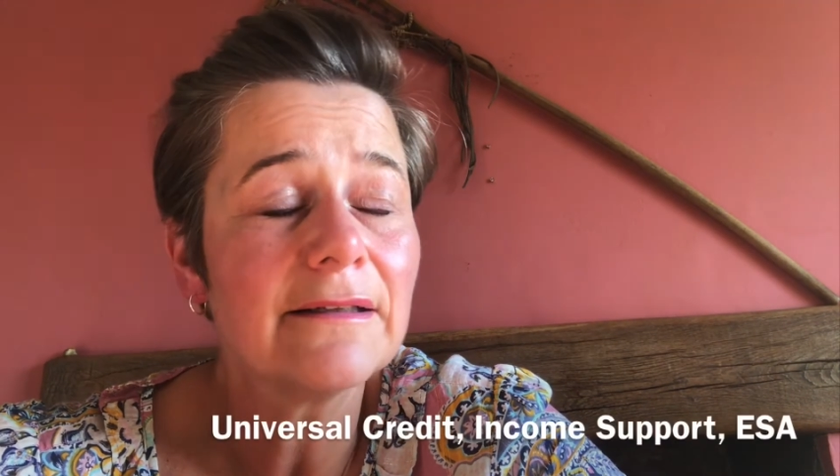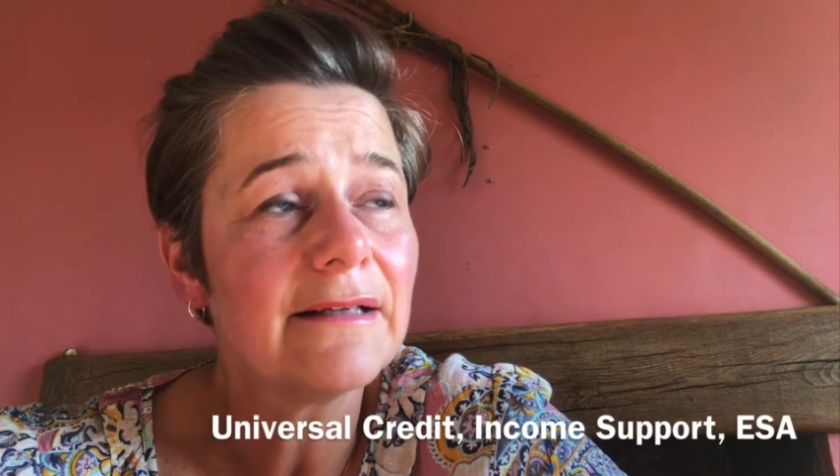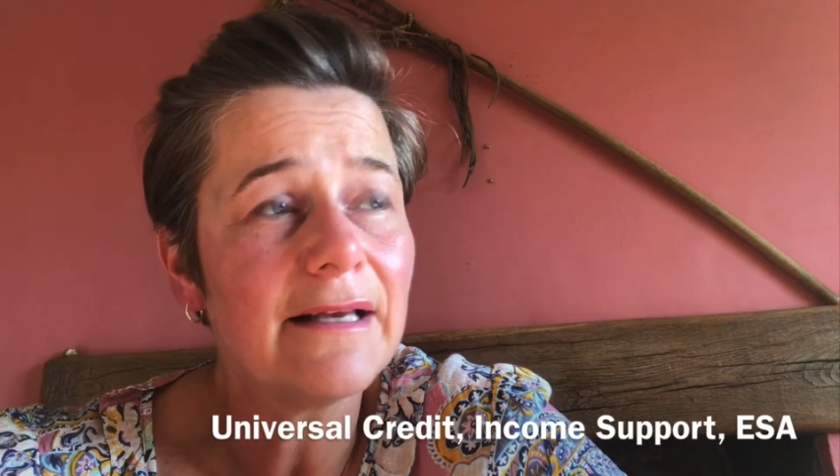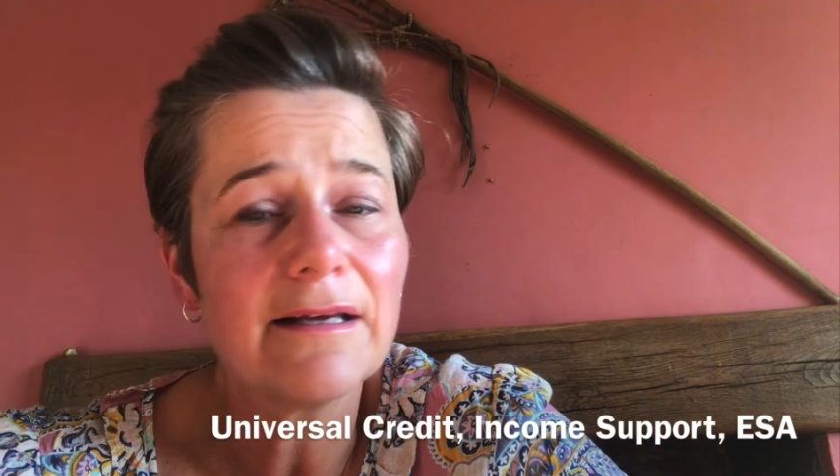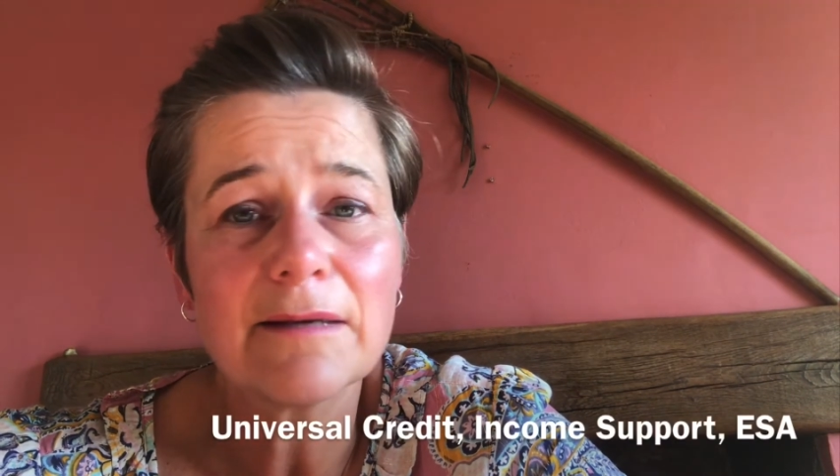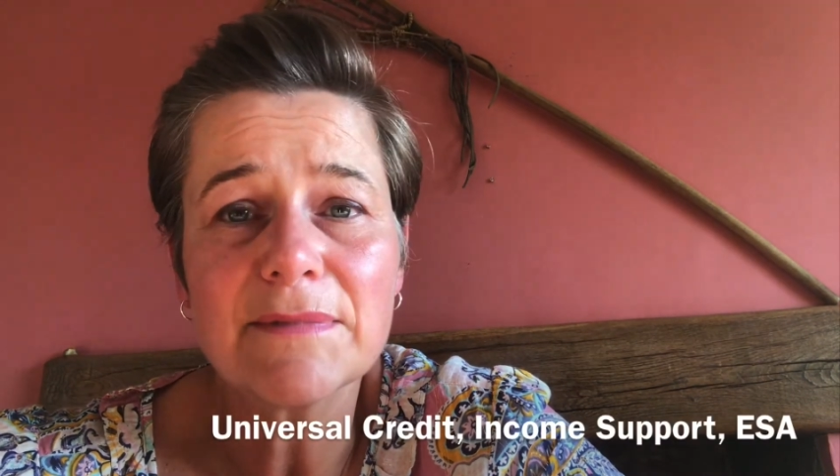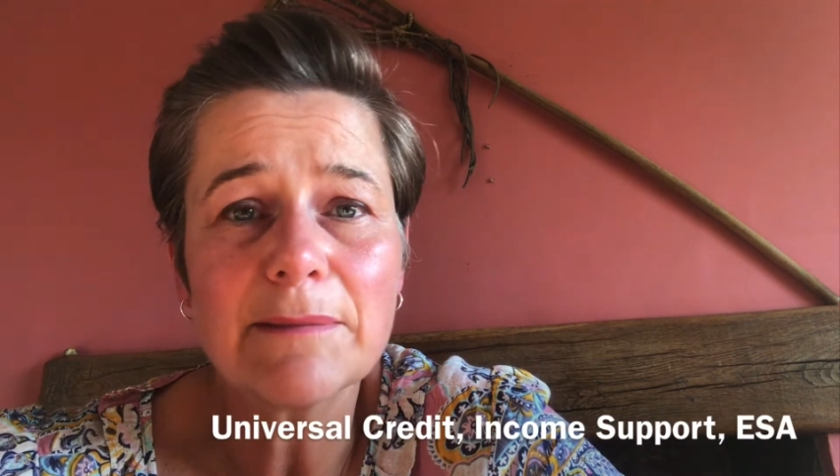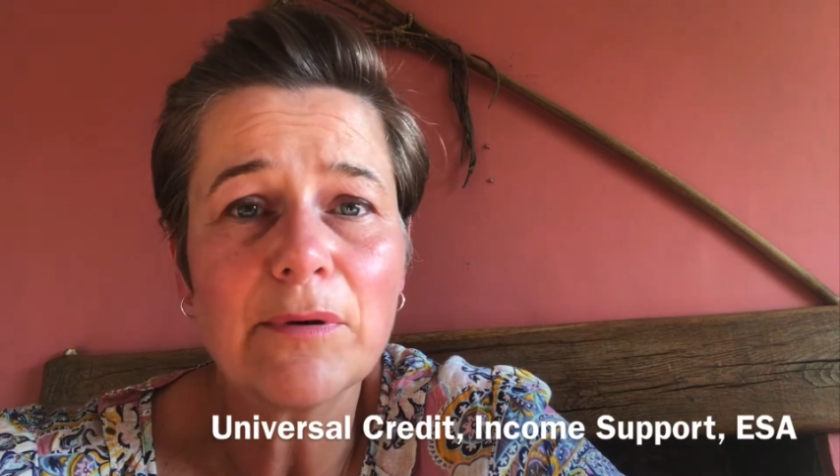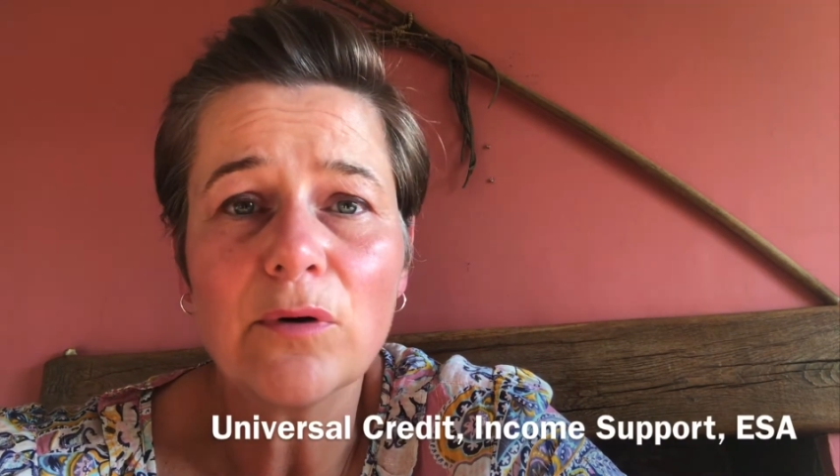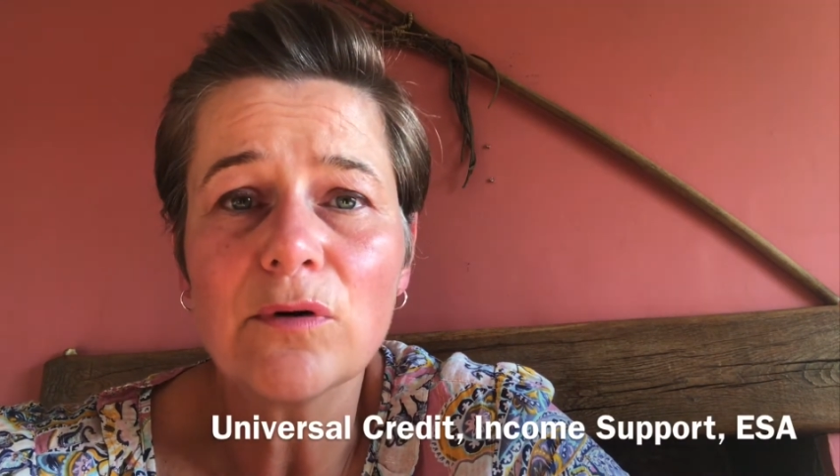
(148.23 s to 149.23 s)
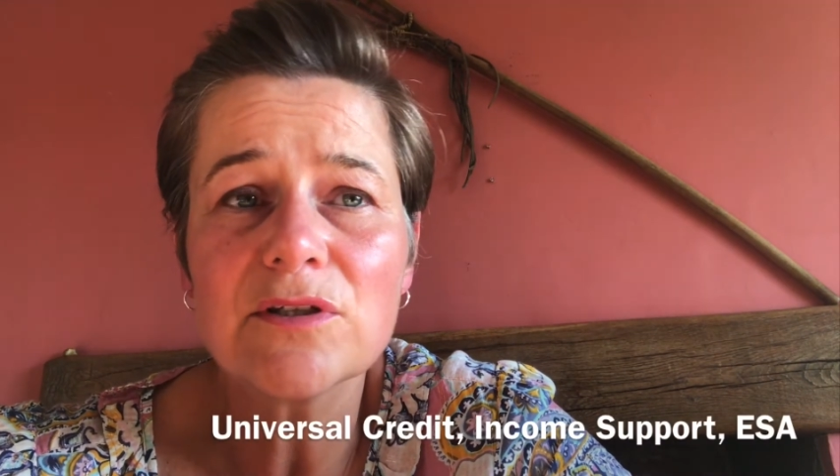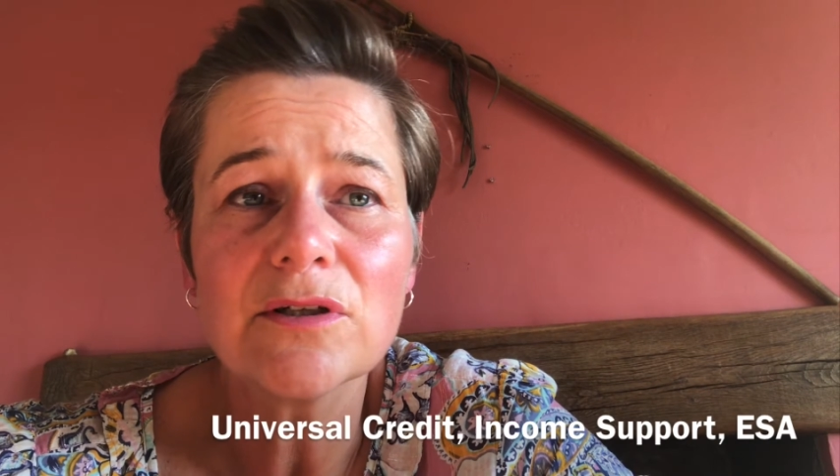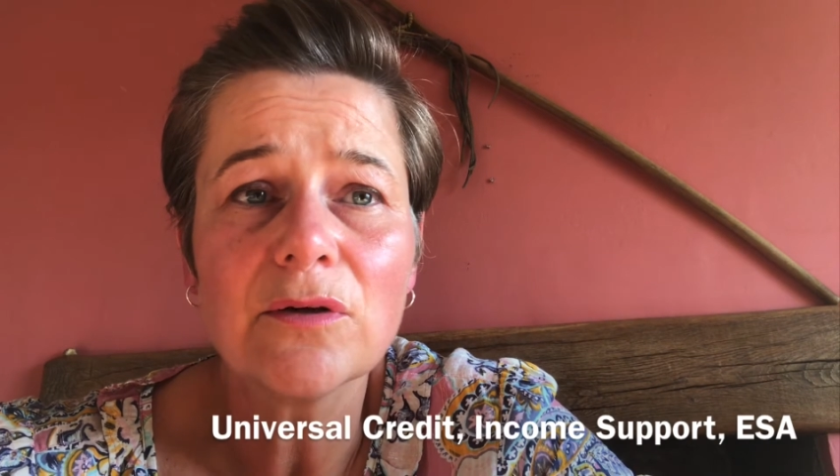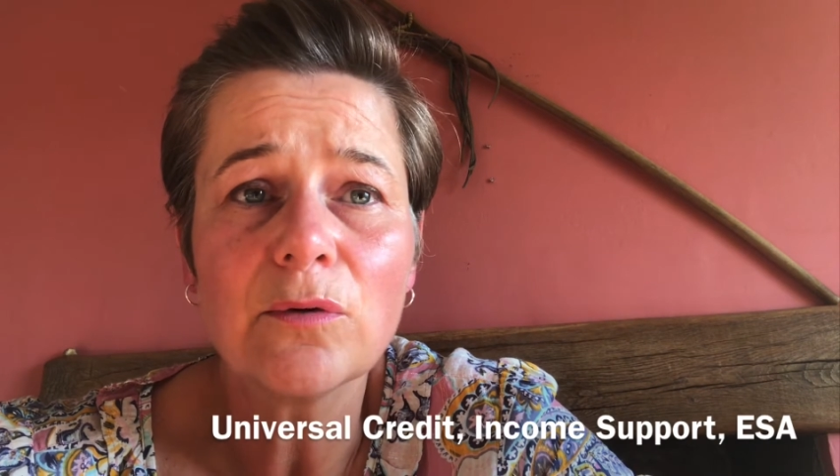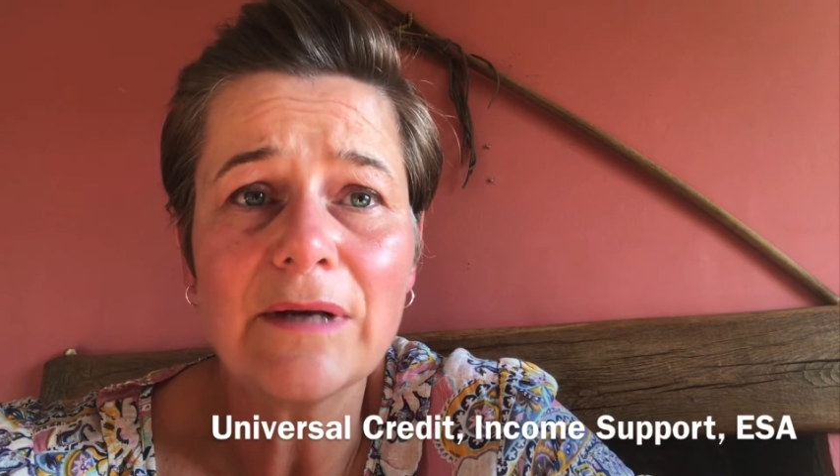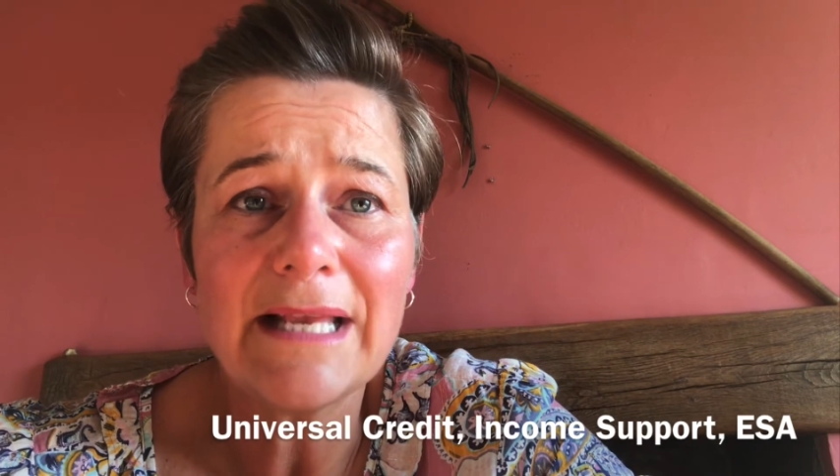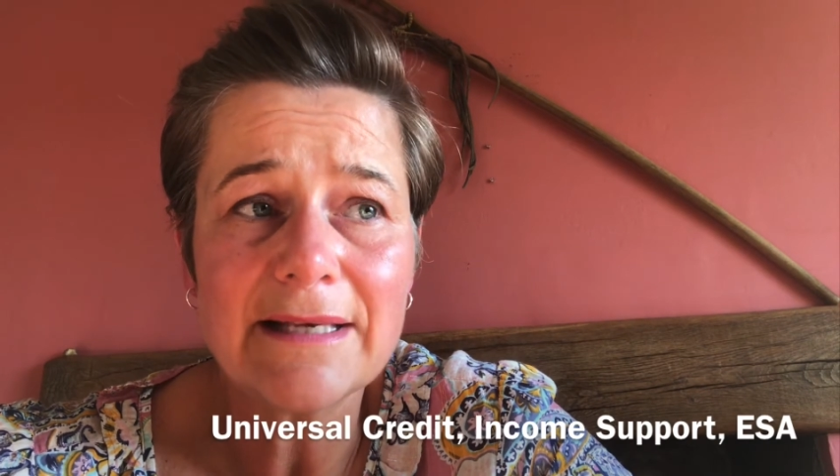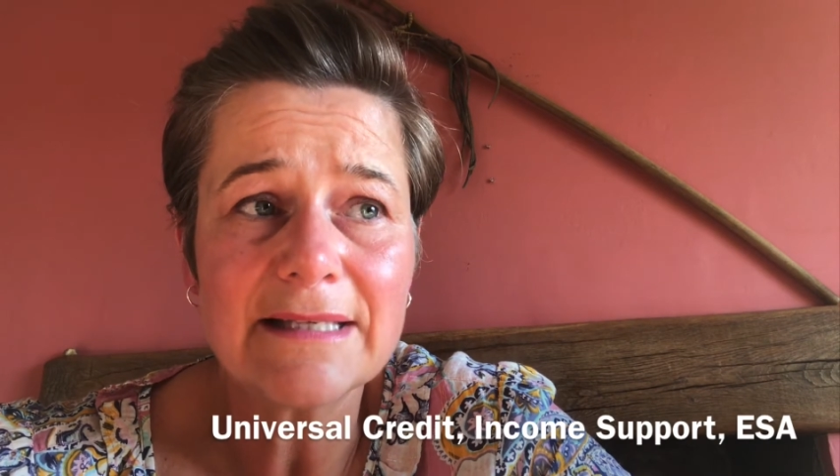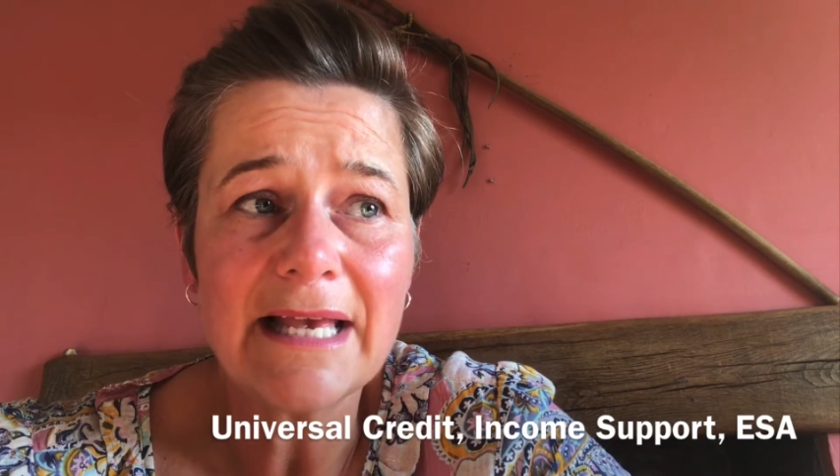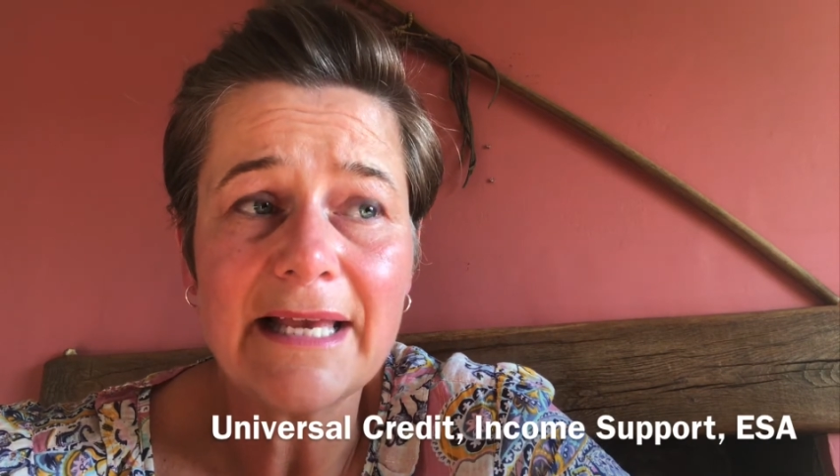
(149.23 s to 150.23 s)
income support, or
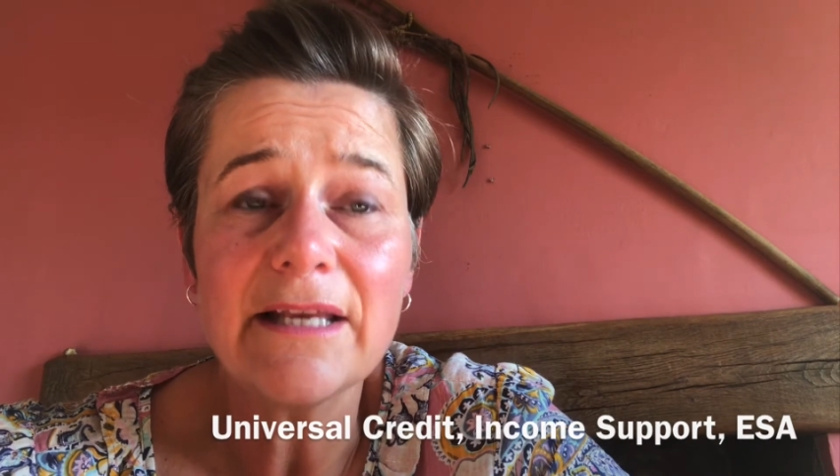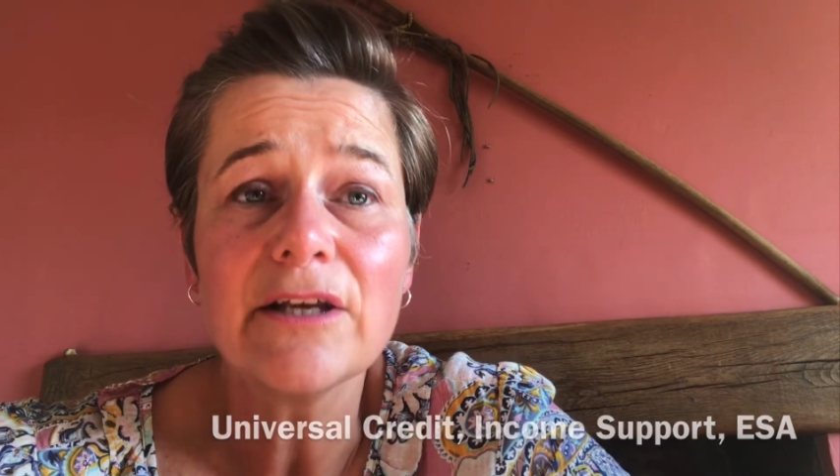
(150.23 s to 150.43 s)
ESA,